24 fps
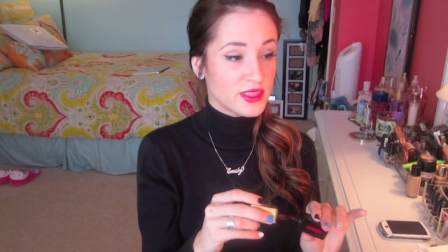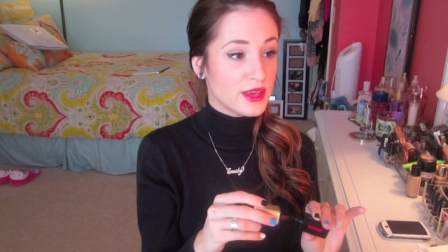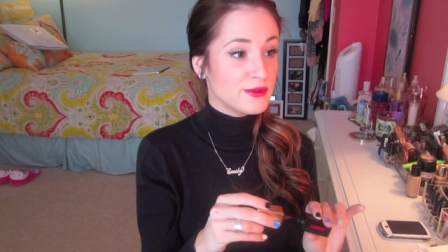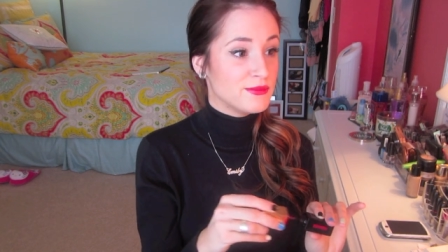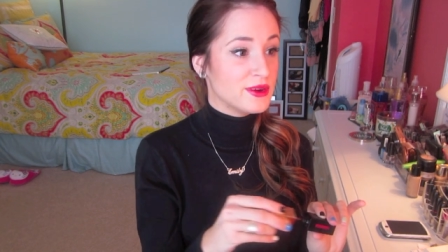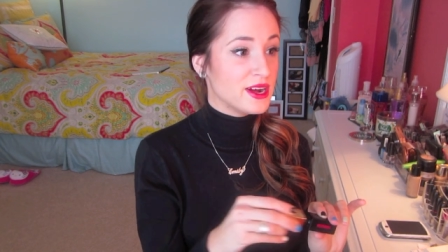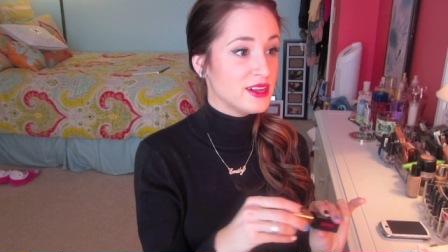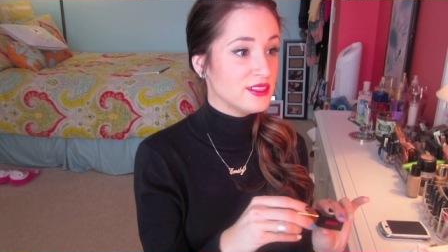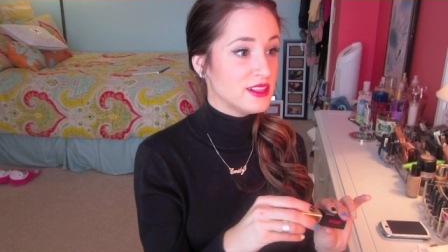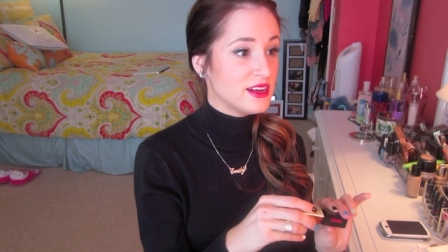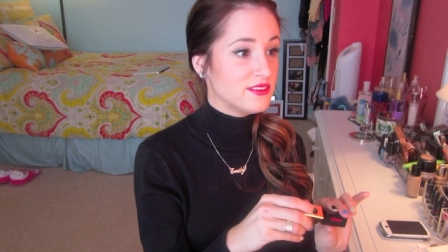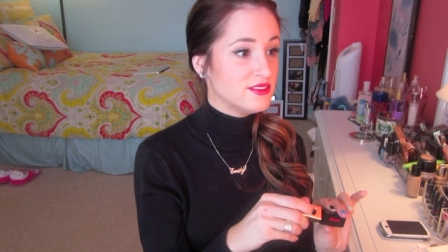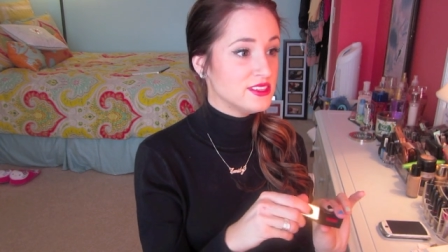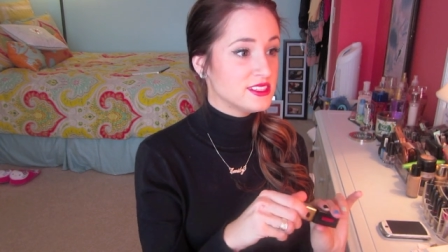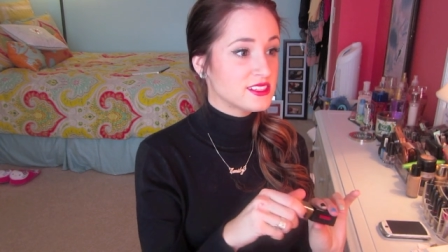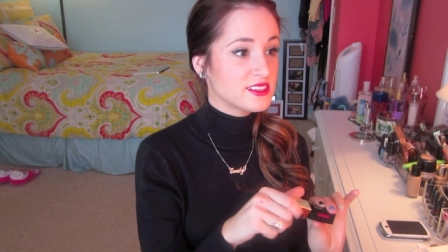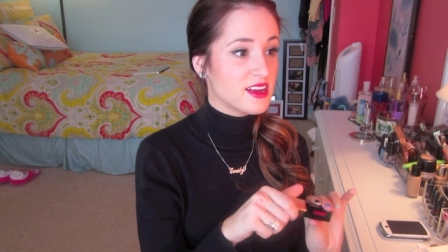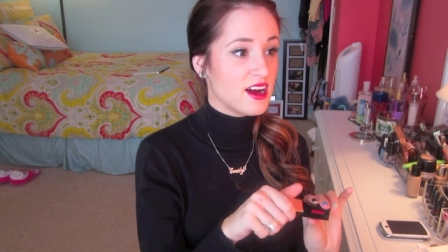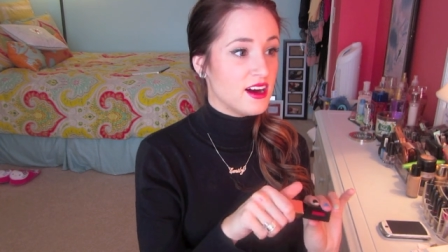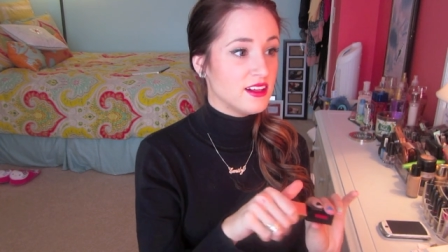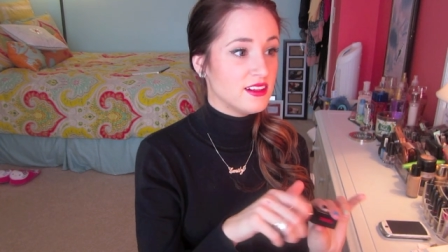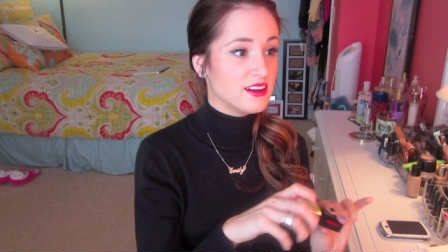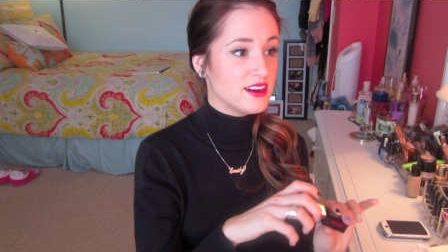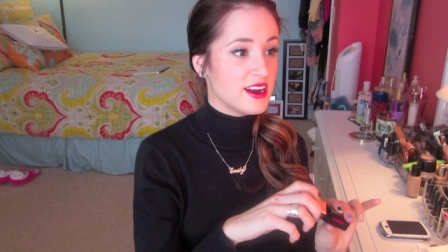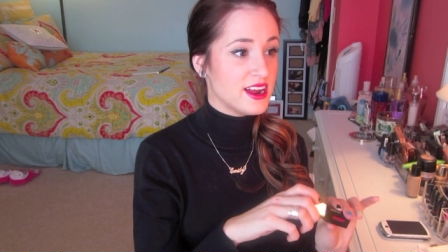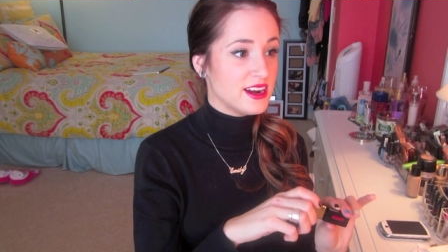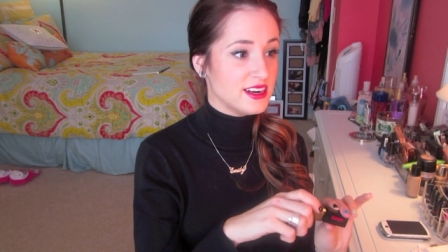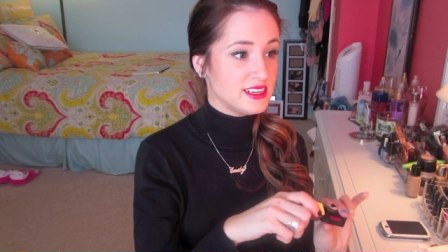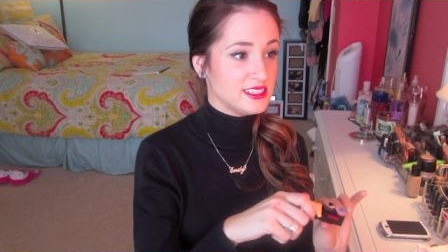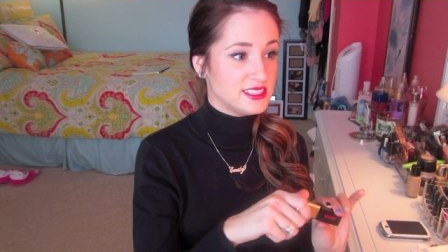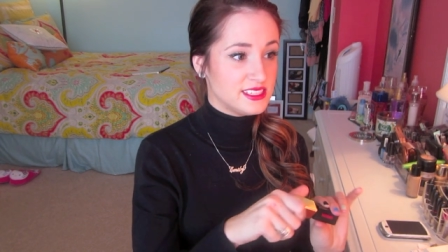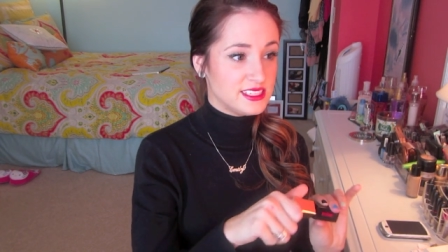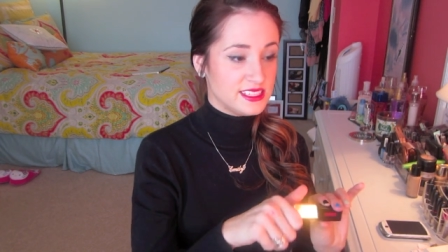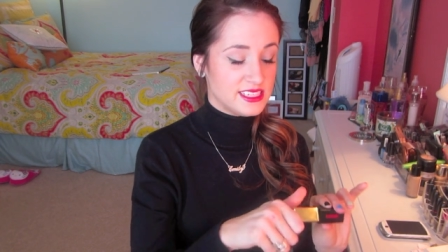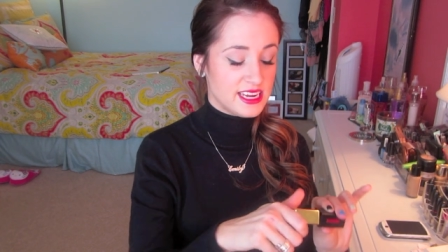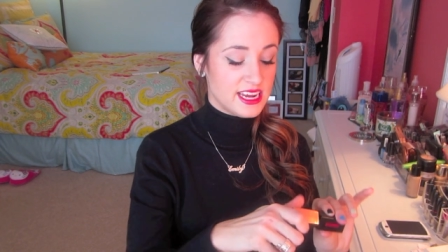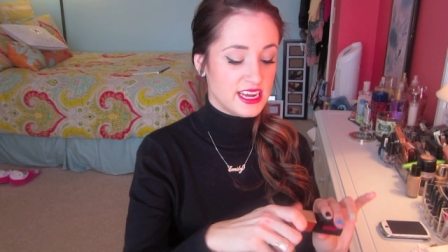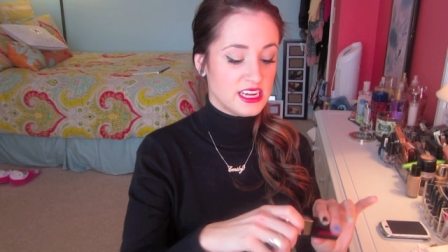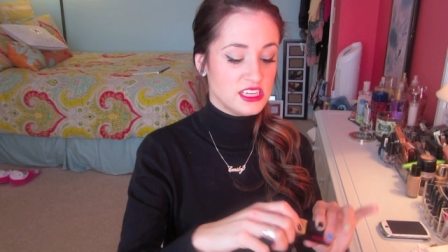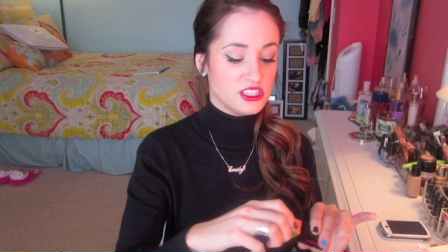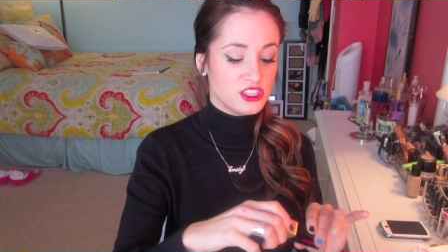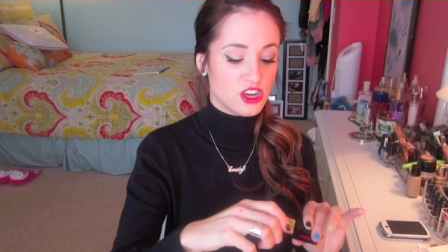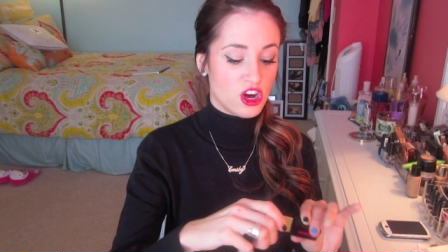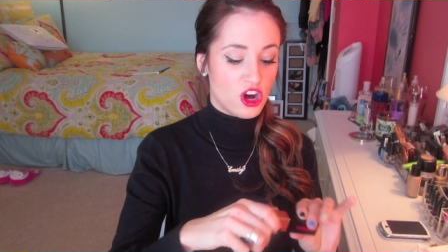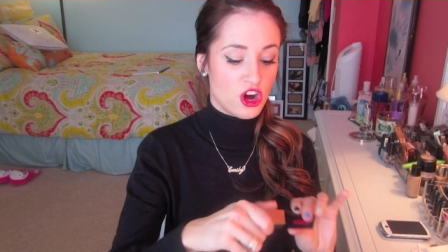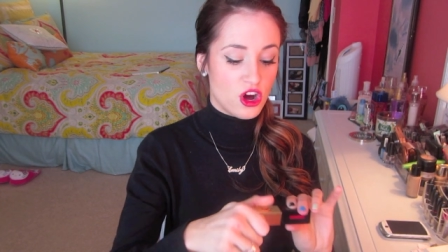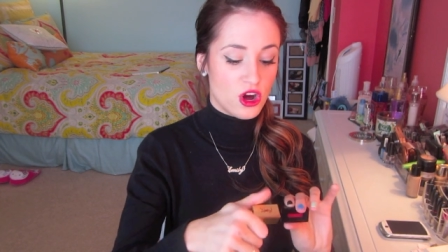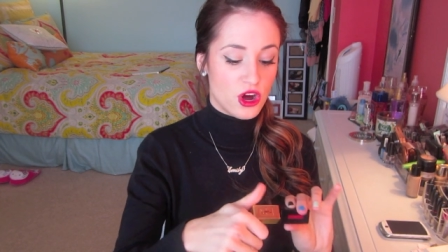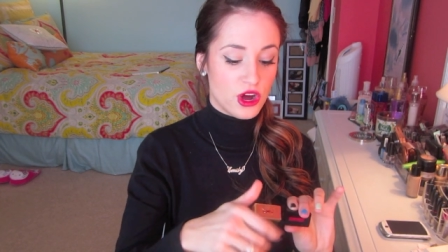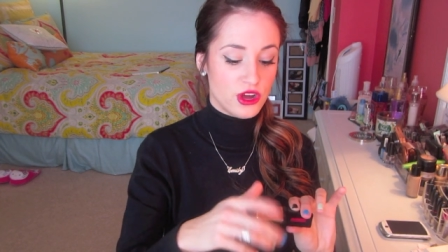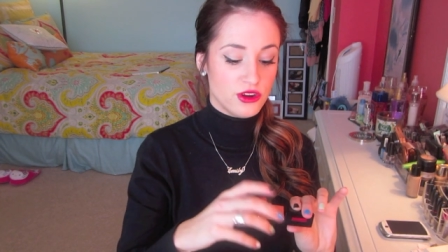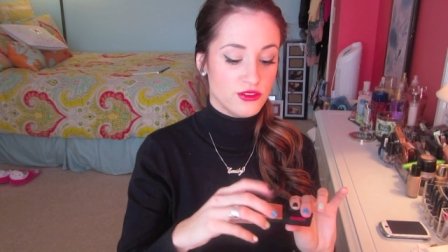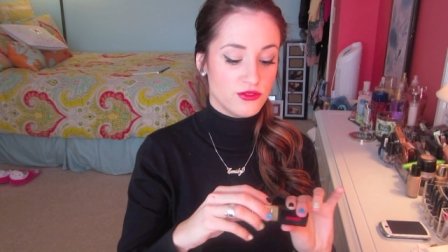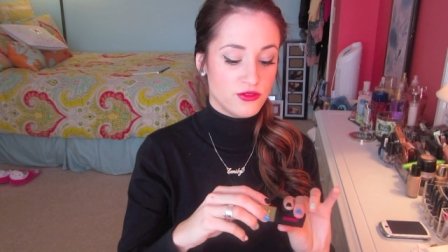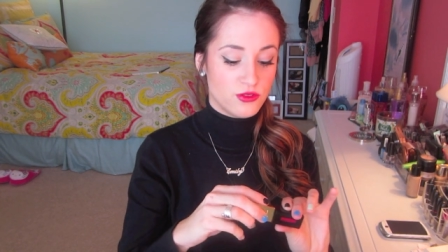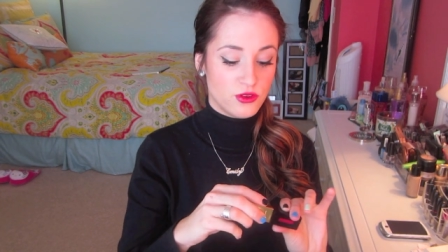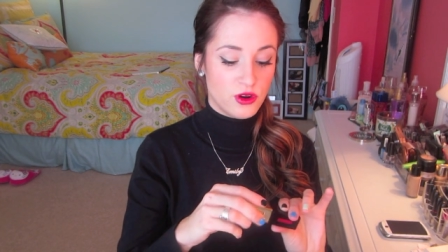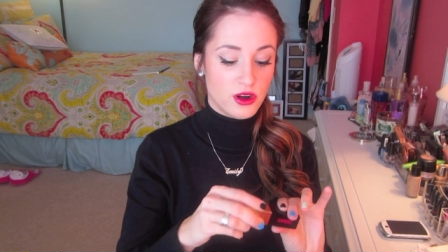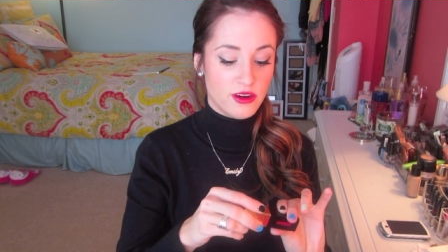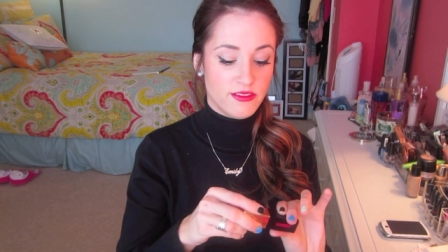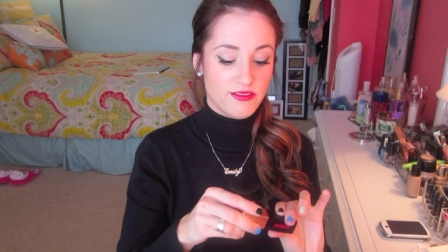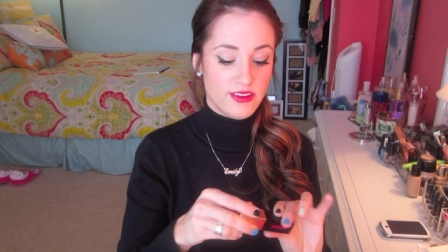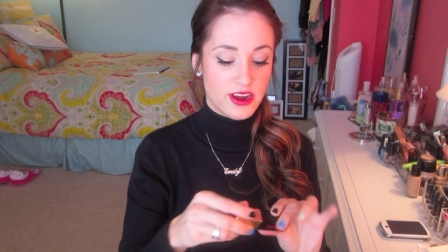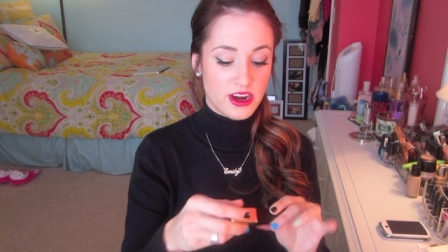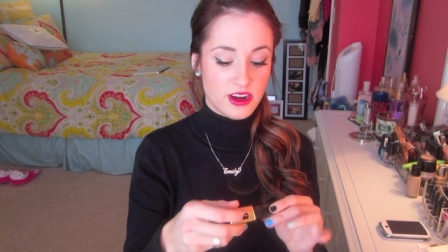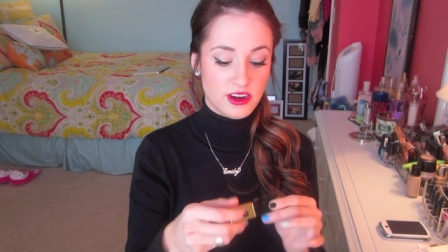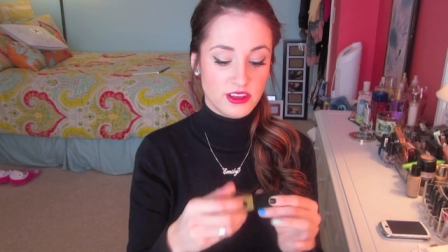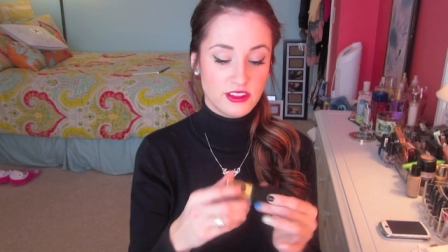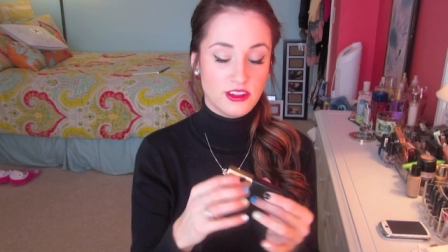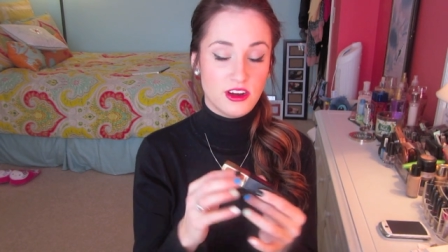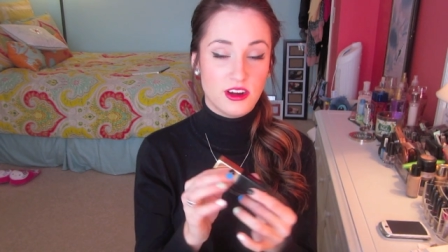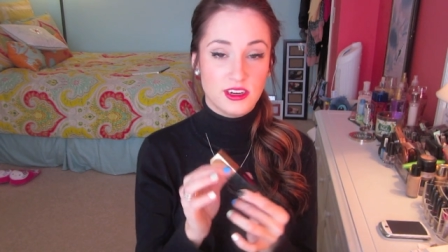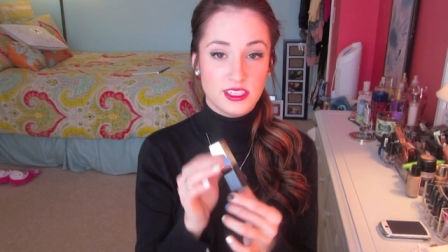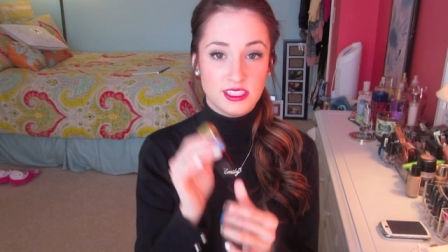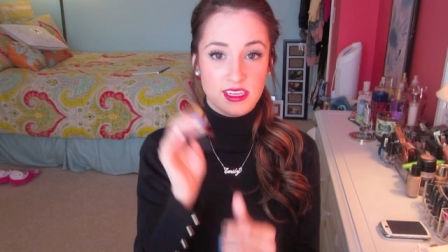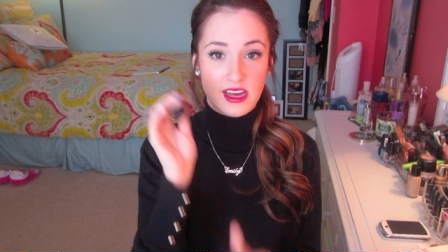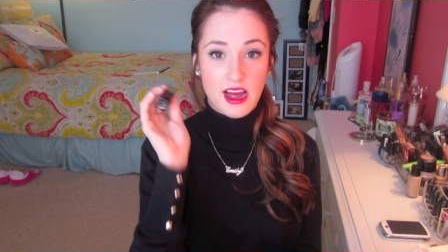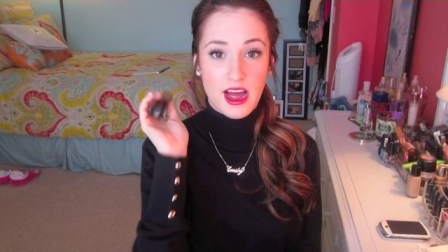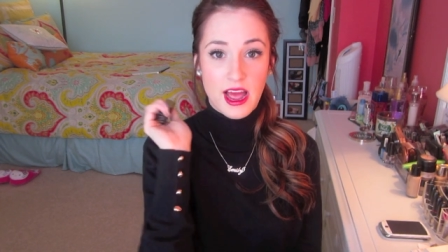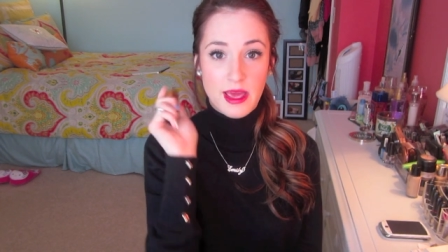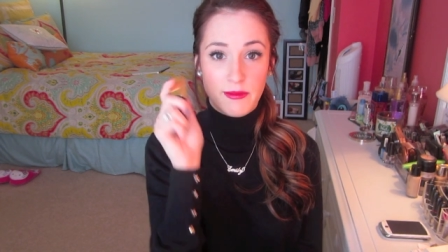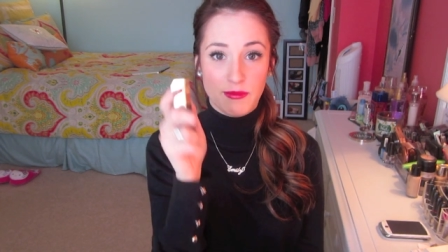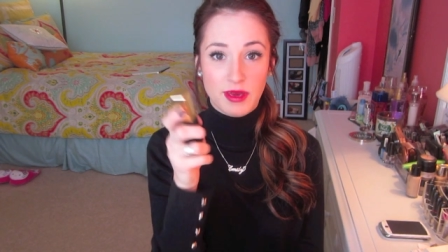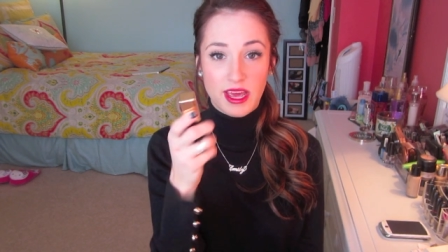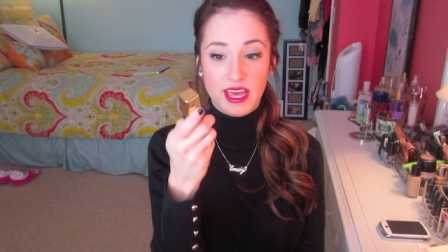But I love this color and it stays on for a very long time.